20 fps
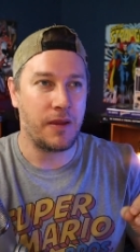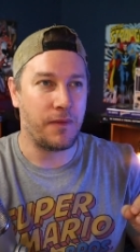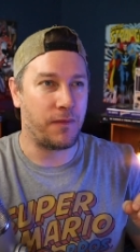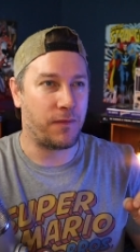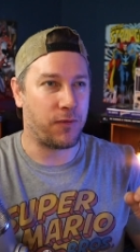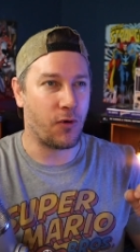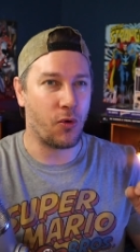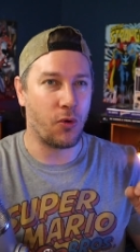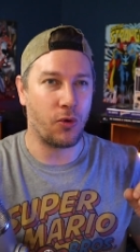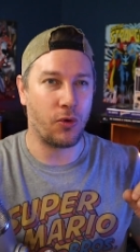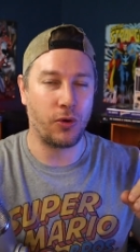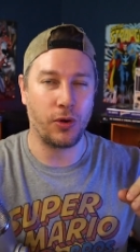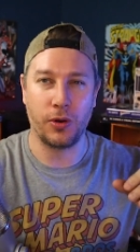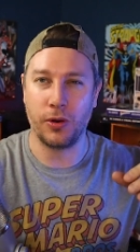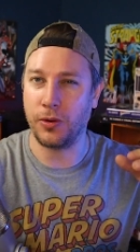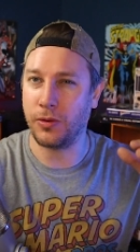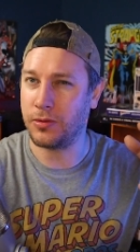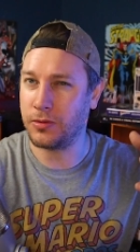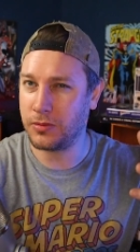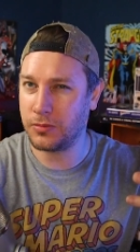
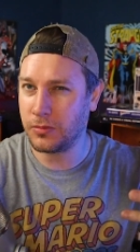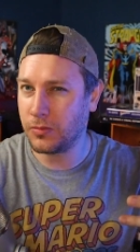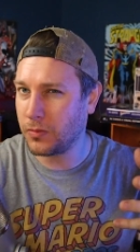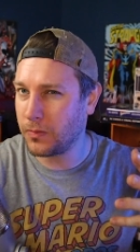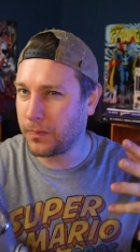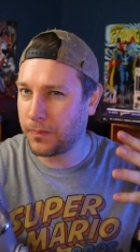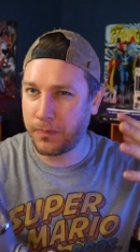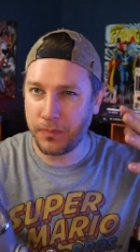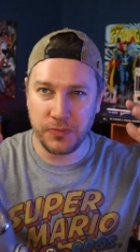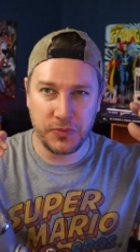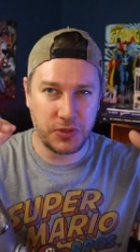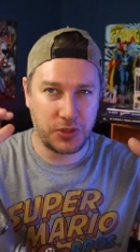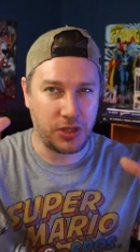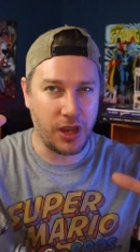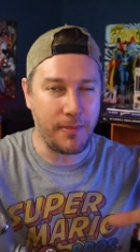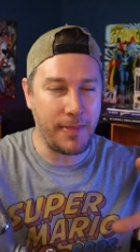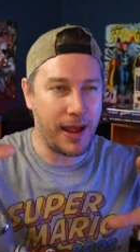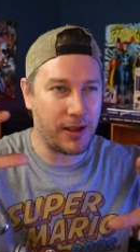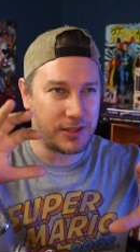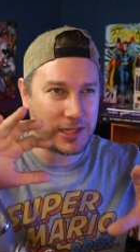for
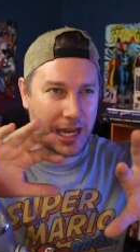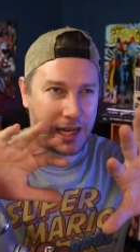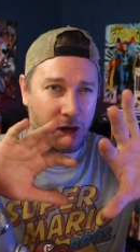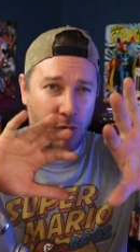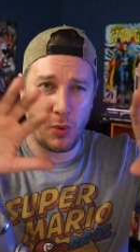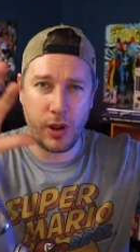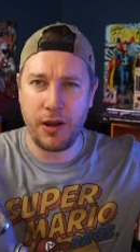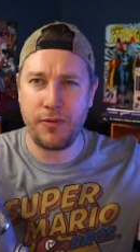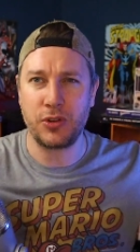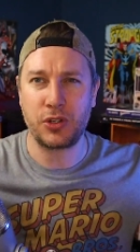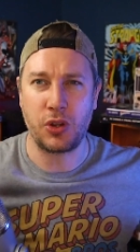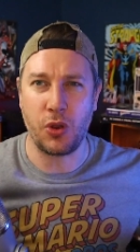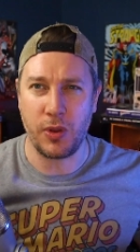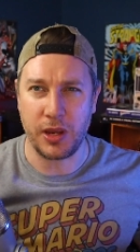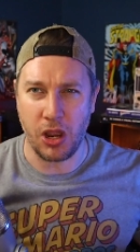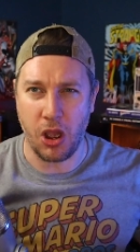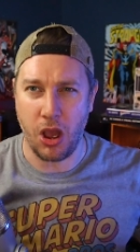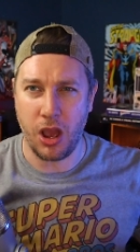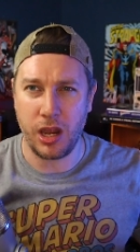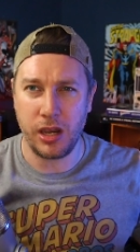somehow telling whatever's
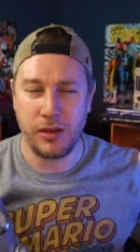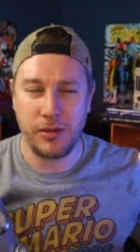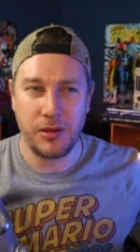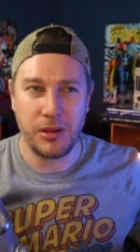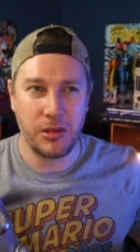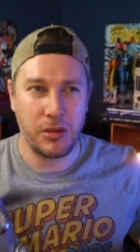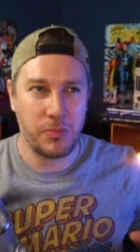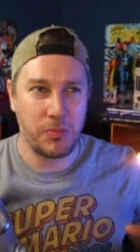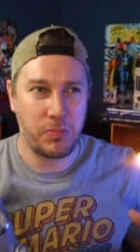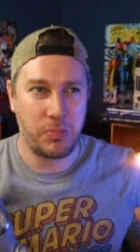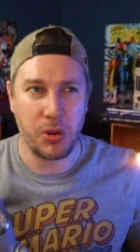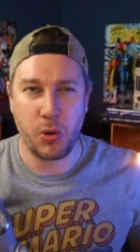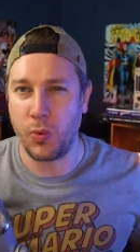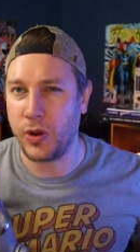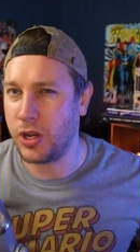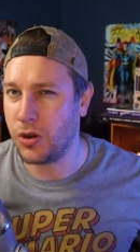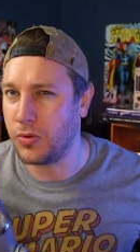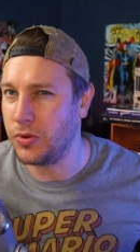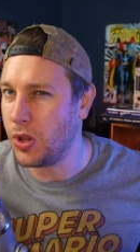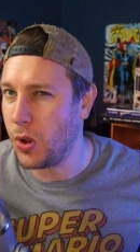going on, but
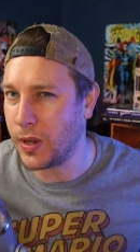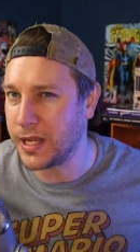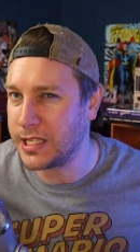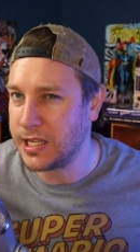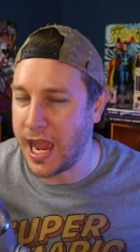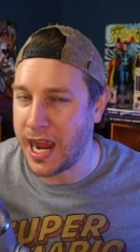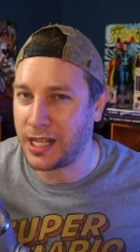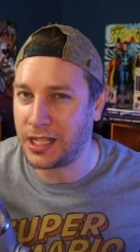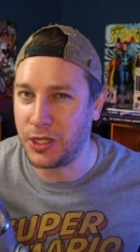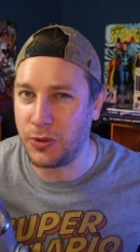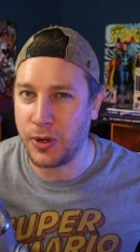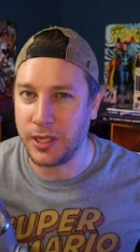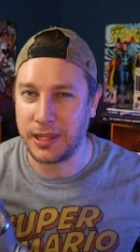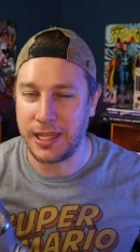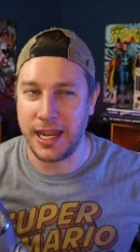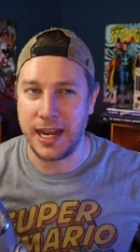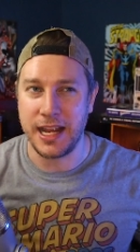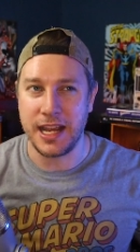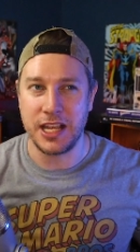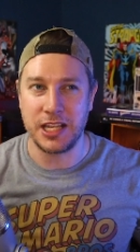we don't know exactly what
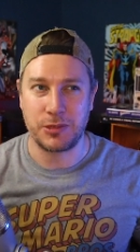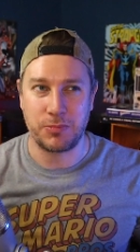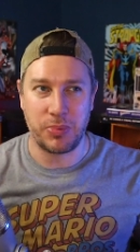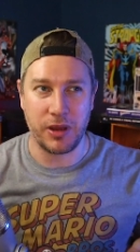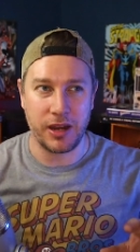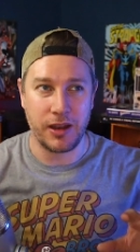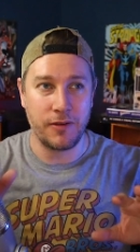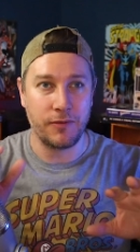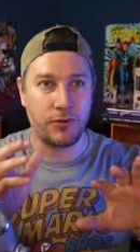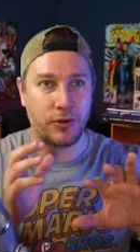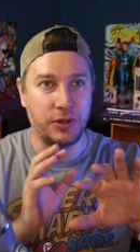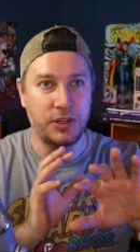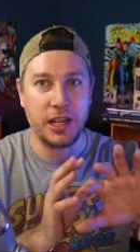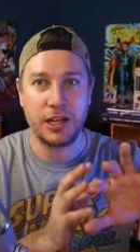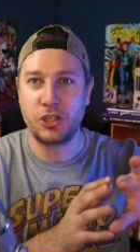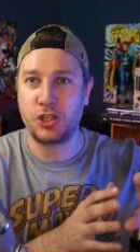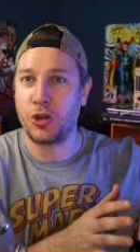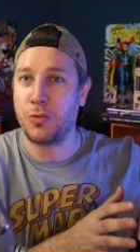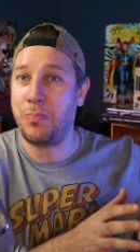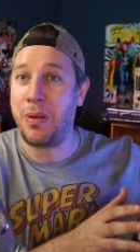that is. But
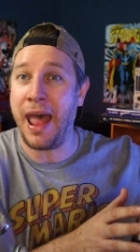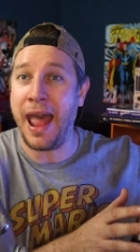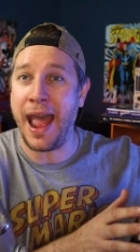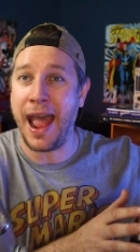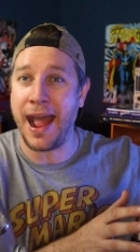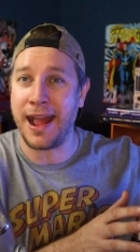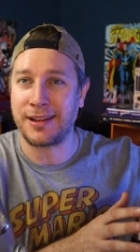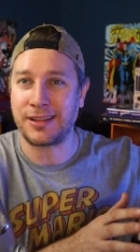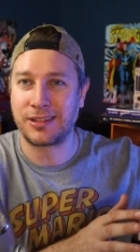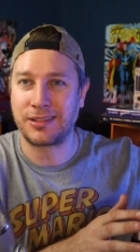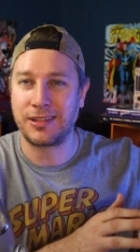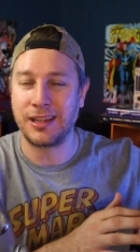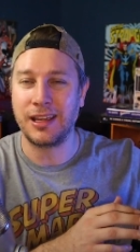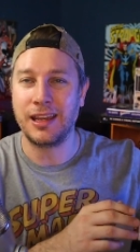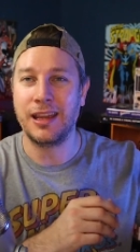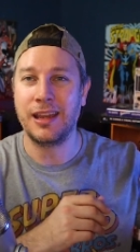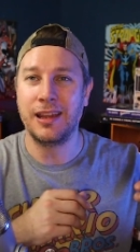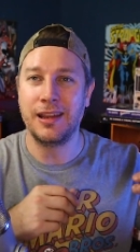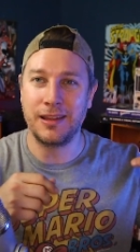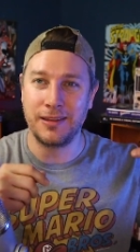forget your past,
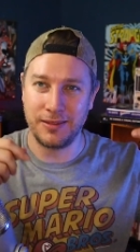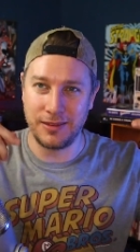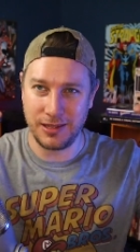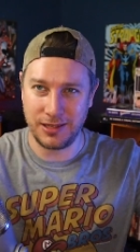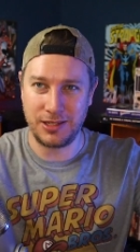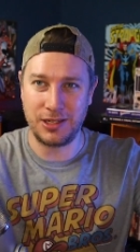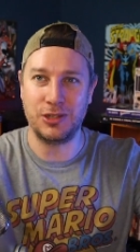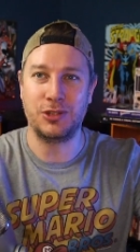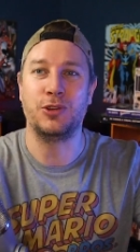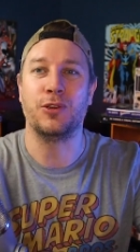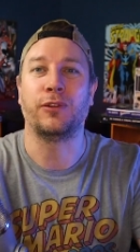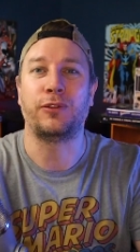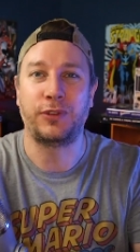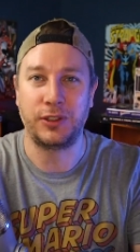this is your